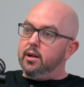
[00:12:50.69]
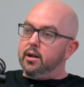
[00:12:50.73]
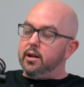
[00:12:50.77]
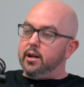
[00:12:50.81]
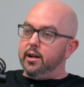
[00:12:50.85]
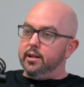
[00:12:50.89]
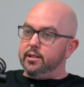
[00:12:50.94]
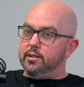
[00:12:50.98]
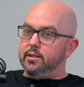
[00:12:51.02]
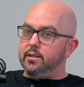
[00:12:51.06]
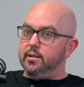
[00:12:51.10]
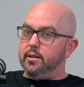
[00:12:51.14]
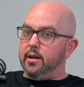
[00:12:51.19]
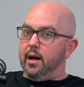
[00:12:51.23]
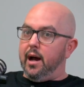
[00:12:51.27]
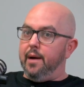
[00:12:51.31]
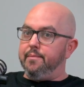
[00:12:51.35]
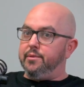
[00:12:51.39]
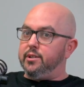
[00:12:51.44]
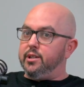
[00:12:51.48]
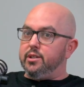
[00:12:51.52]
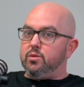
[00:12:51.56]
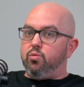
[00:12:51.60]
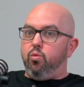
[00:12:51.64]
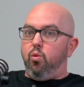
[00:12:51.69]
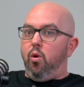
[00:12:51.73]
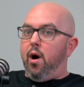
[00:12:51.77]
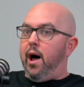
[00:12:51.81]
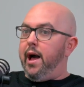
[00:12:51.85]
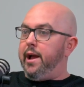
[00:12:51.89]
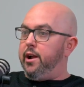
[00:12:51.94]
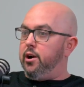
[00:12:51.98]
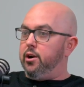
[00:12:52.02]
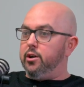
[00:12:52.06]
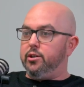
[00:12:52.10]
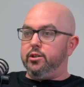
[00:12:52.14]
Because I'm just
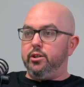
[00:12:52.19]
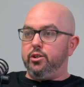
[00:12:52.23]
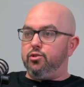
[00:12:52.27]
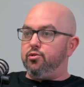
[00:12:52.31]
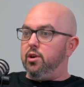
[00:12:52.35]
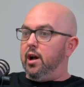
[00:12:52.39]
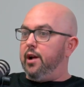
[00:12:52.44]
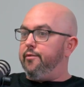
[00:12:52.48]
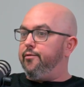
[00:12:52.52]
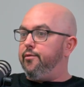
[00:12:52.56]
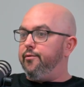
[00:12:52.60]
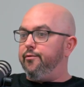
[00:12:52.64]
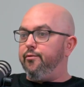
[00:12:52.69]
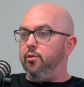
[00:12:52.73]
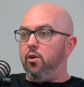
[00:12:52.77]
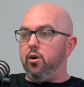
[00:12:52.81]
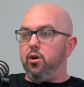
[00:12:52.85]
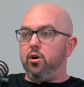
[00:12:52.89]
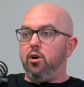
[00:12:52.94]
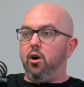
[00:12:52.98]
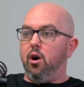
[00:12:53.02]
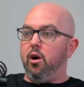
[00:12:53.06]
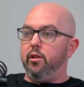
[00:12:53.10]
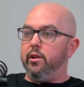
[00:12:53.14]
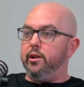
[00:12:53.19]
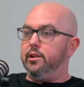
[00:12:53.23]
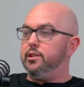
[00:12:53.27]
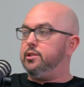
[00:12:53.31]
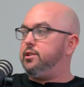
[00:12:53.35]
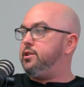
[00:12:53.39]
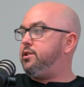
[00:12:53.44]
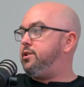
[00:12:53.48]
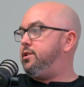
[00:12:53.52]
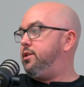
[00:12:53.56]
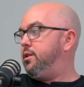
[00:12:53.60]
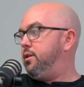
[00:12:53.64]
wired to drive from Fort
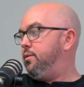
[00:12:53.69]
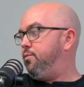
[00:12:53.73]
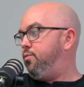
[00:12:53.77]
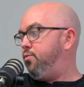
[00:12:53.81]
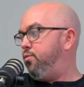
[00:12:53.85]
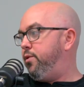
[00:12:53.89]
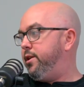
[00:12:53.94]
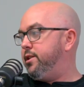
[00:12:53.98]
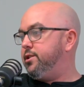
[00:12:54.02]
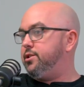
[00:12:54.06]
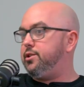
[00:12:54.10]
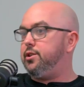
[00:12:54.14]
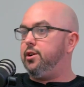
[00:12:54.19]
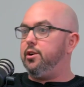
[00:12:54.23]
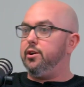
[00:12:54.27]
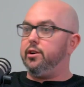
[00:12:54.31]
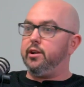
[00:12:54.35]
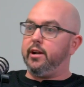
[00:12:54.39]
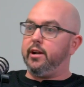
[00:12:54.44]
Collins to Windsor